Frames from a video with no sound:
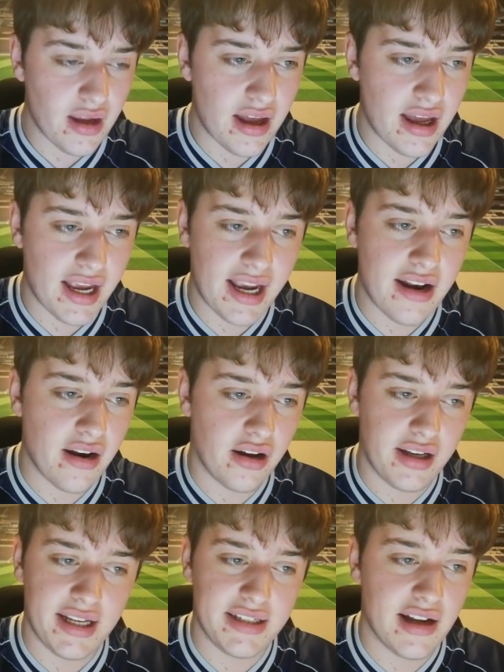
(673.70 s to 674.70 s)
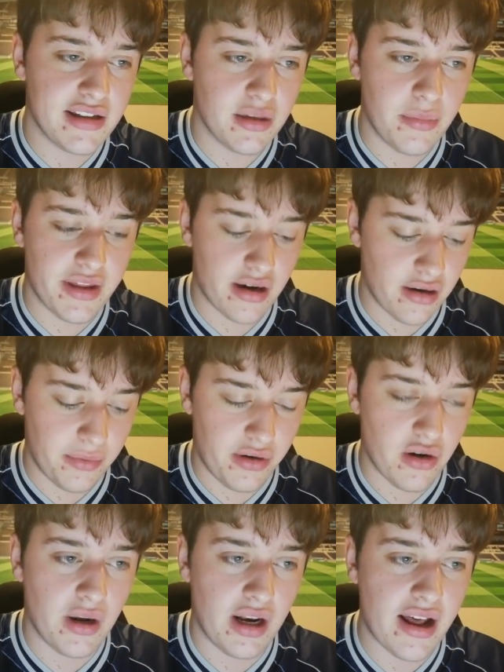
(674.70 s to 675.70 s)
again, he's not someone that I would
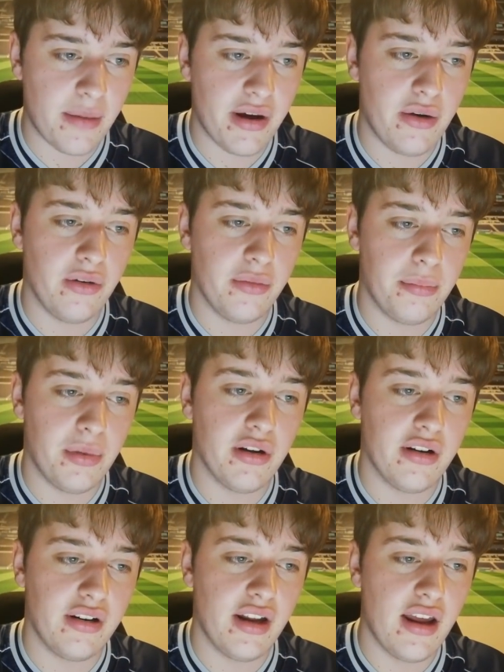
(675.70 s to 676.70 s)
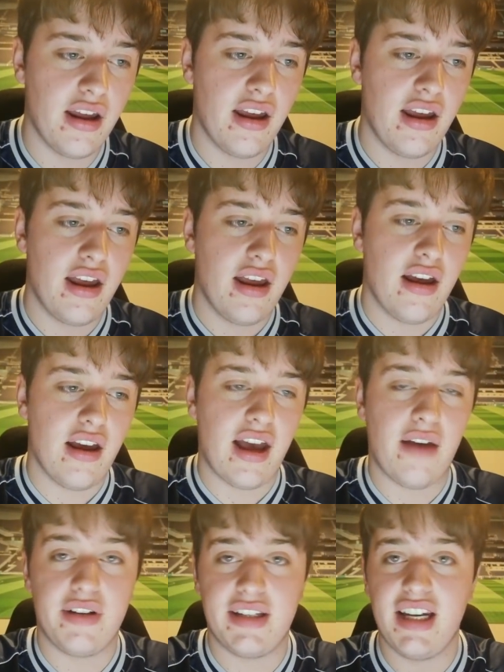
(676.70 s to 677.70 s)
know a lot about, but
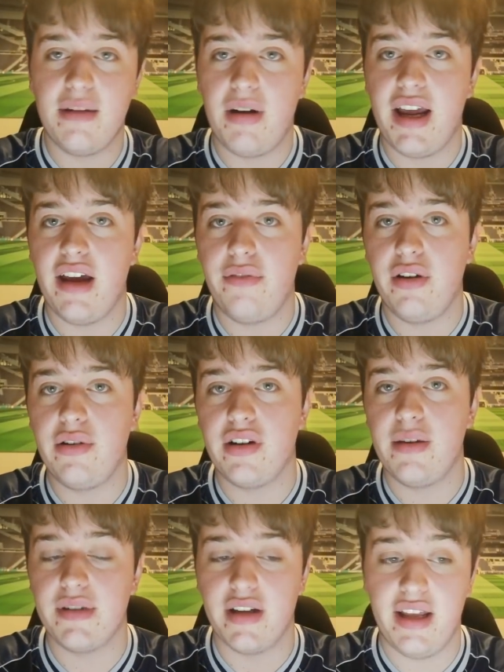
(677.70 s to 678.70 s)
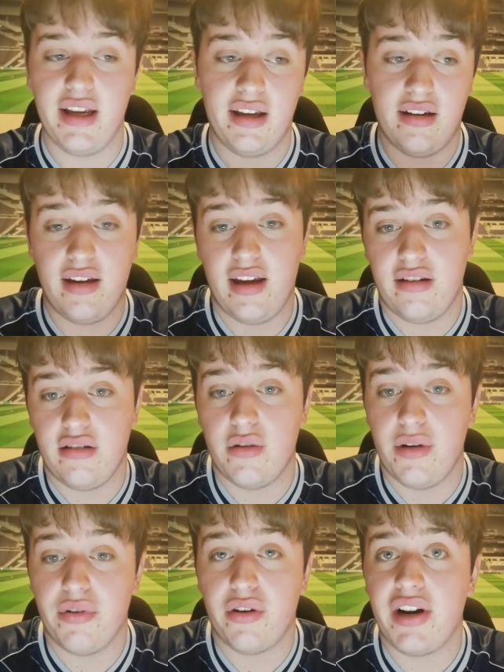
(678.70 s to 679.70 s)
having seen him play a few times, I think, you
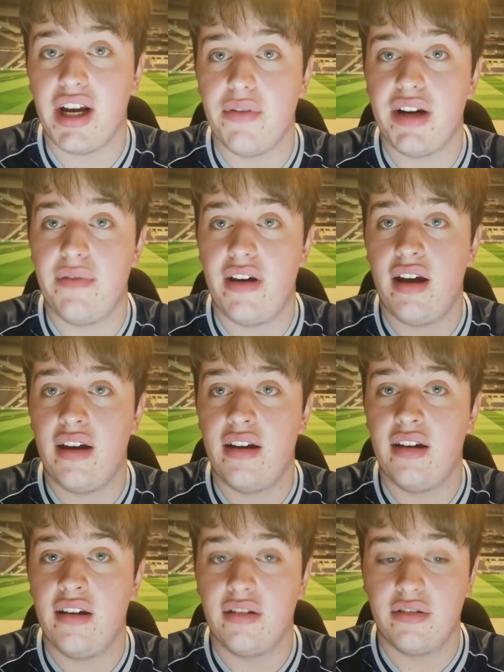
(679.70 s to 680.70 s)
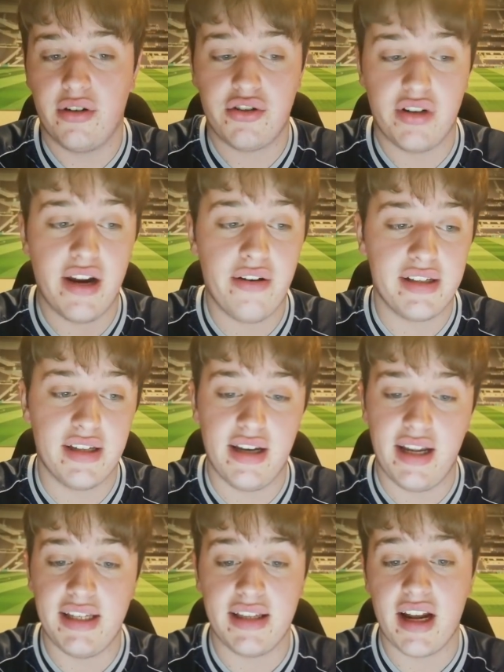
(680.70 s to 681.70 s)
know, if we're going to get rid of Christian
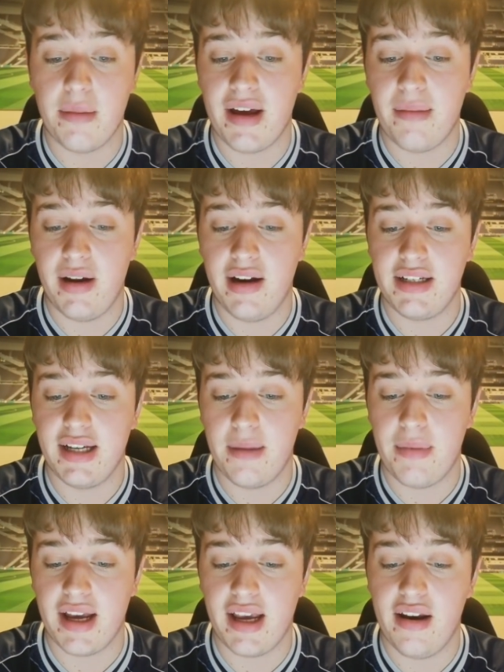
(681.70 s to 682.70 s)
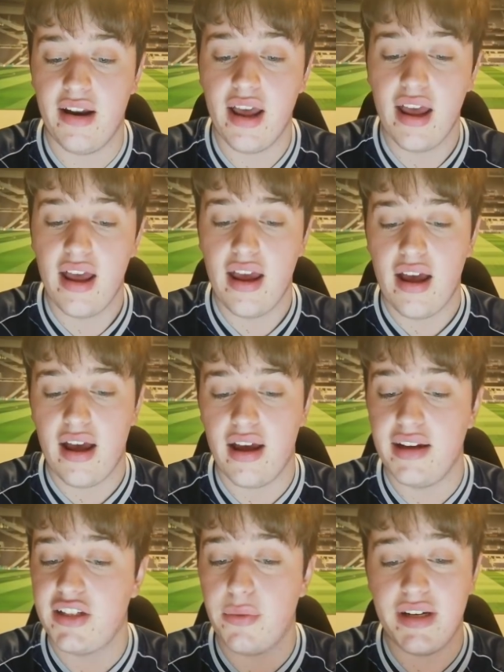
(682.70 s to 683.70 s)
Eriksen, he's not a bad player to get back in.
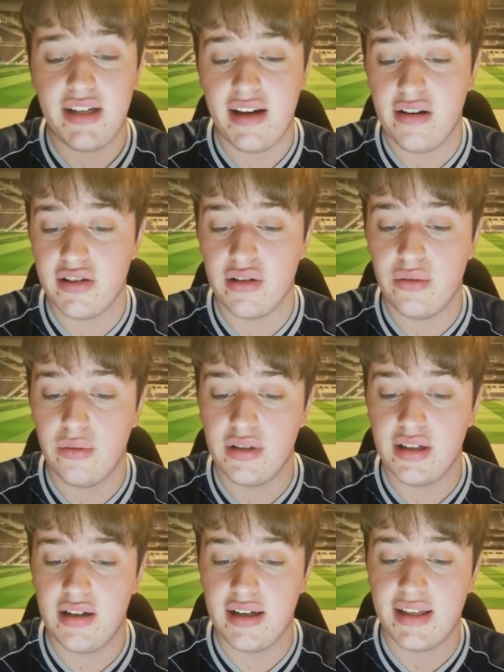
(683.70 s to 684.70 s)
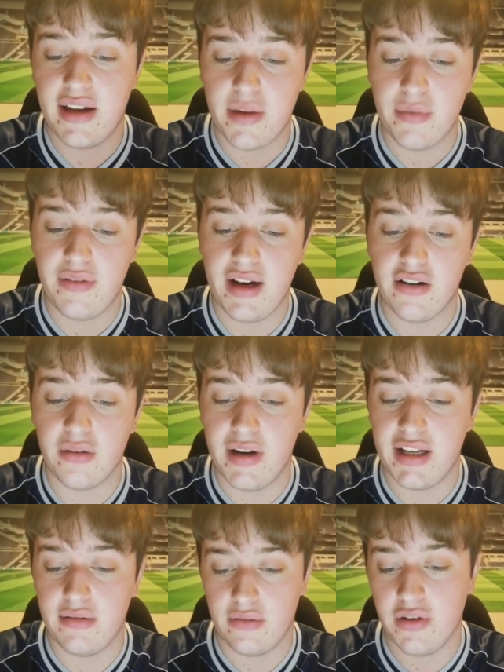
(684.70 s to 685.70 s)
He's 28 years old, a centre midfielder,
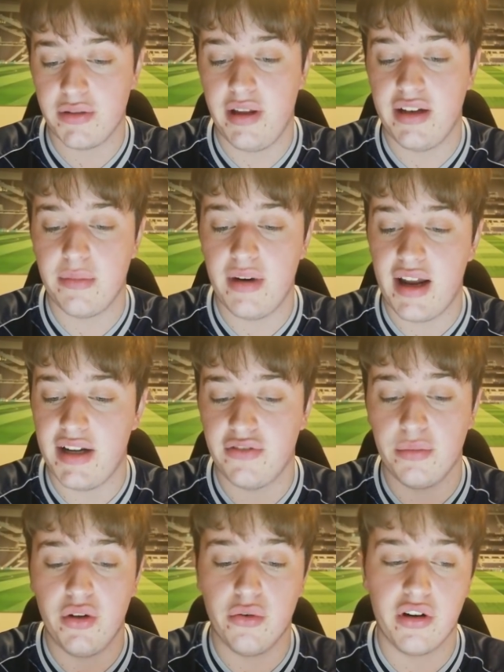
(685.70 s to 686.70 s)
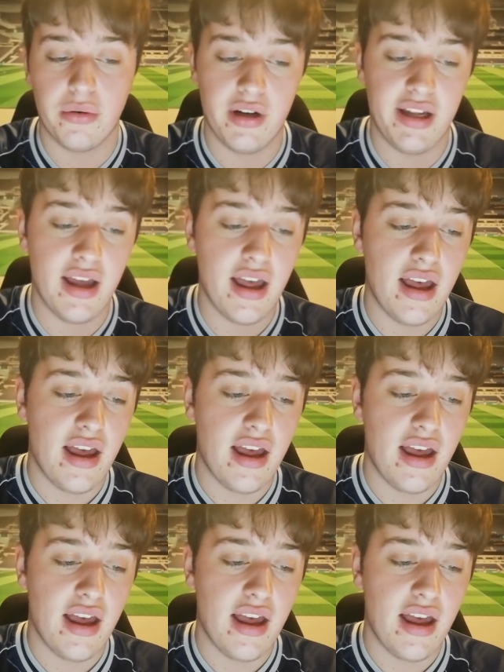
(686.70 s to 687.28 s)
plays, of course, with Inter Milan. He's from Uruguay.